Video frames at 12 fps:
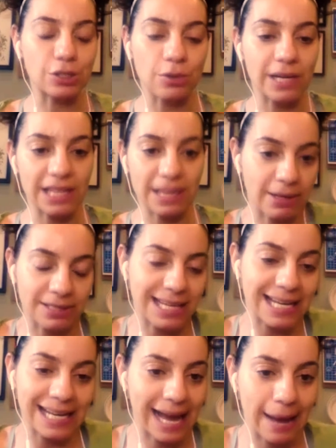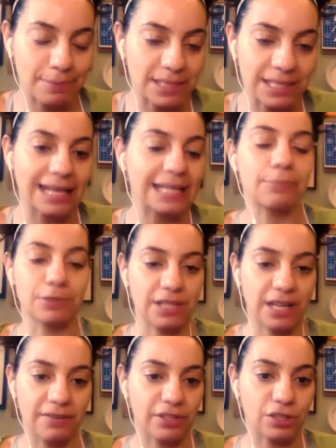you anything about dating apps.
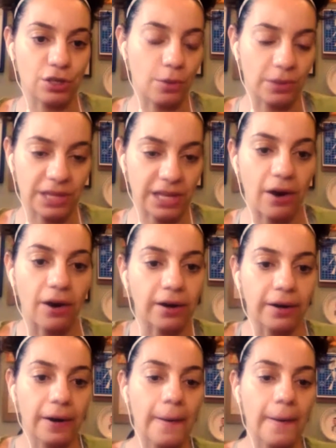90% of us know what they are.